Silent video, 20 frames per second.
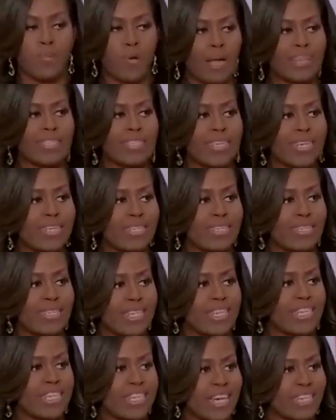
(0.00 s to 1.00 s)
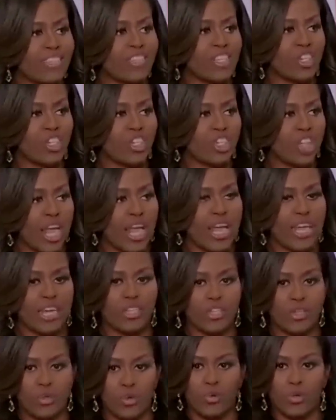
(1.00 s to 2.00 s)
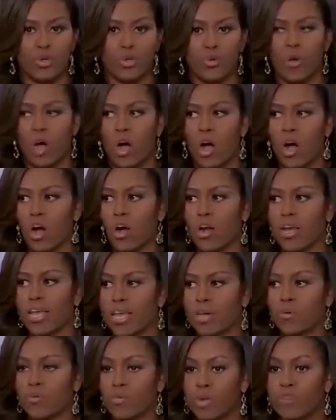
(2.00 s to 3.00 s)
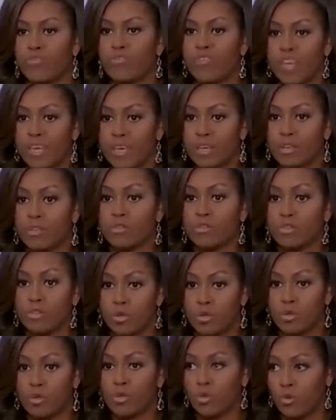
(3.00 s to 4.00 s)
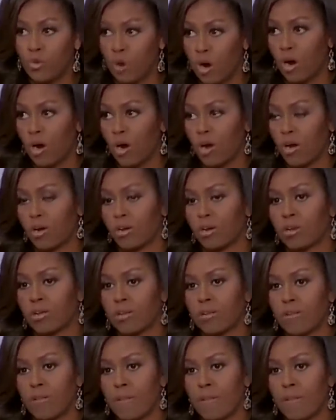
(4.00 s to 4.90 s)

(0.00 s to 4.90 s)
The presidency doesn't change who you are, it reveals who you are.